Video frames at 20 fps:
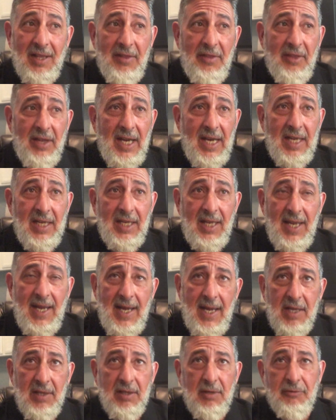that
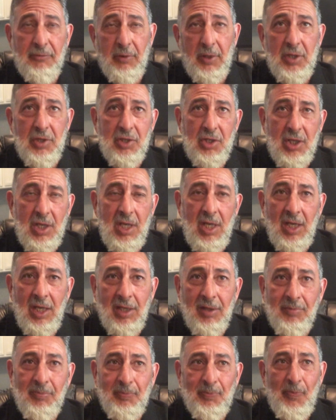had the French
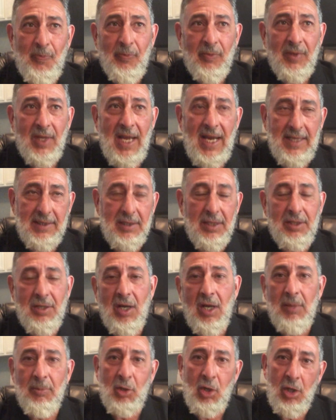king at the
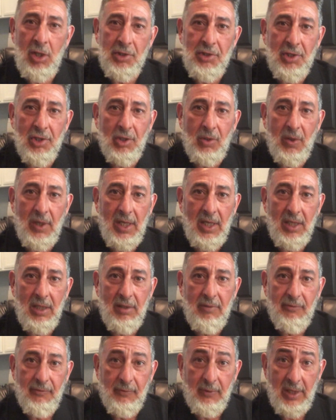time
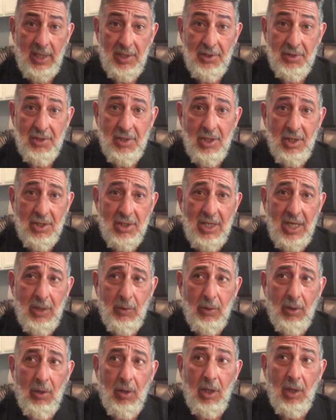consecrated France to the
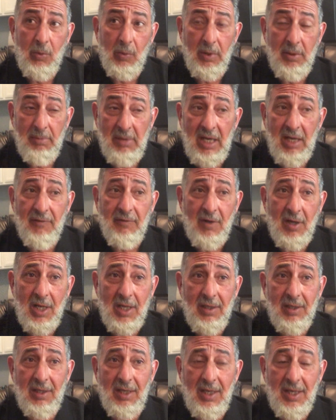Sacred Heart, we may have
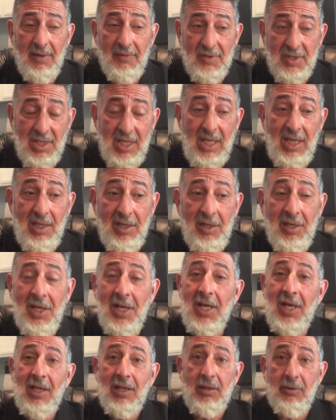not have seen
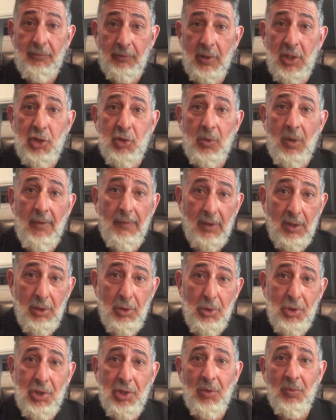the French
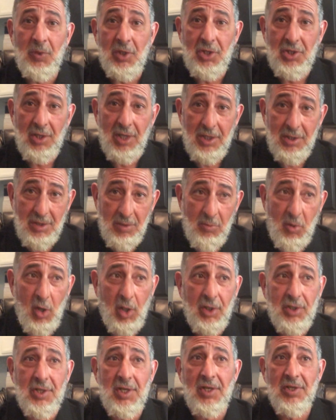Revolution, which led to
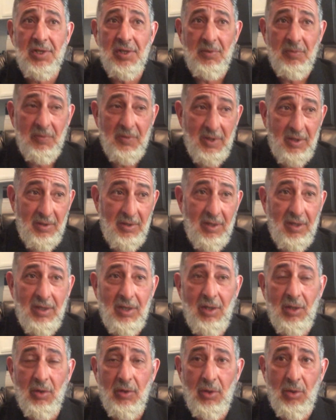Marxism and
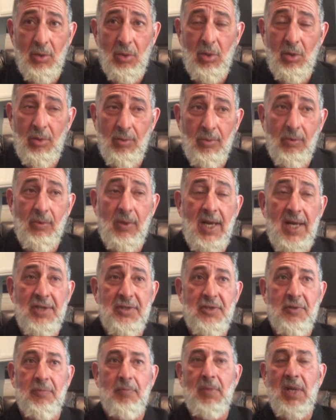you know the whole
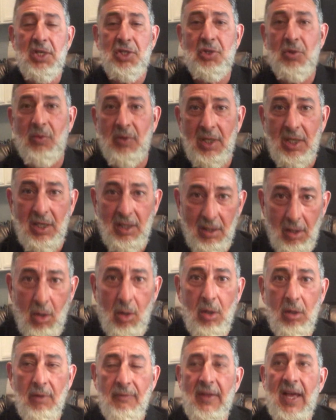rise of Masonry and
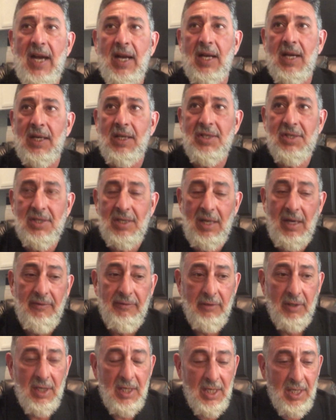all of that kind of stuff.
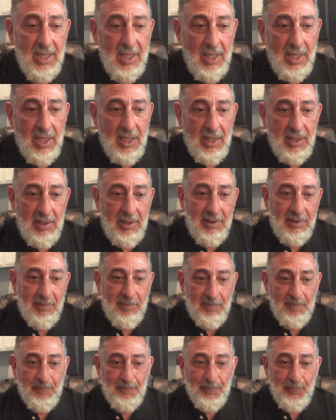
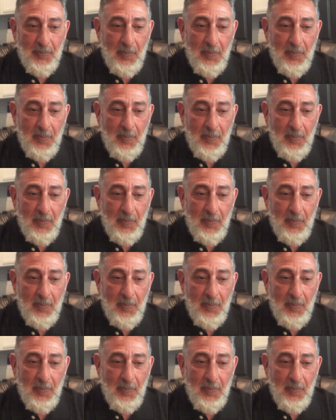Um,